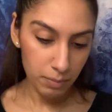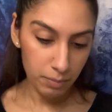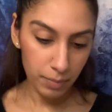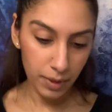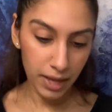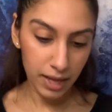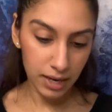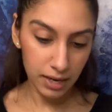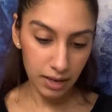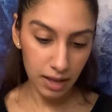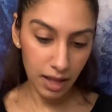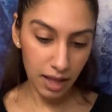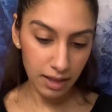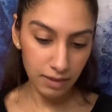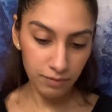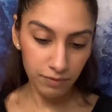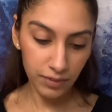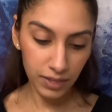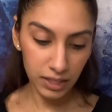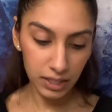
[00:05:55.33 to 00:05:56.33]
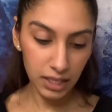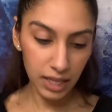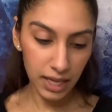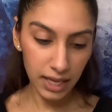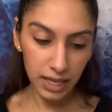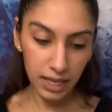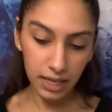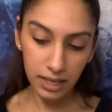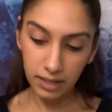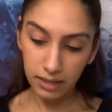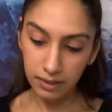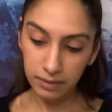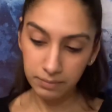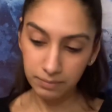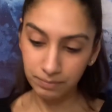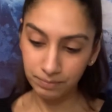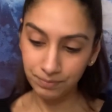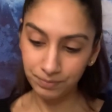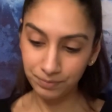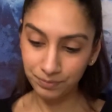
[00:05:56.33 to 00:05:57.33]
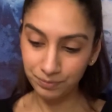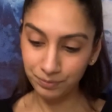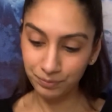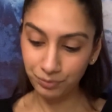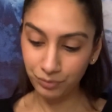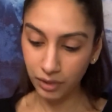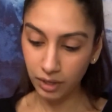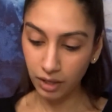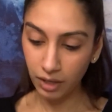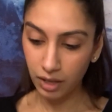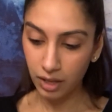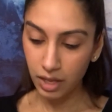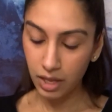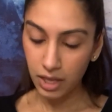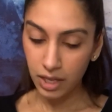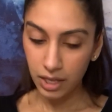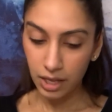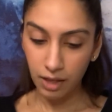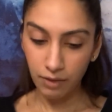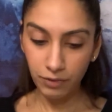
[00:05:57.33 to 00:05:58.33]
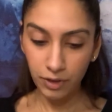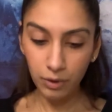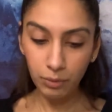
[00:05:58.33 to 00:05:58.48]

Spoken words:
But I feel like if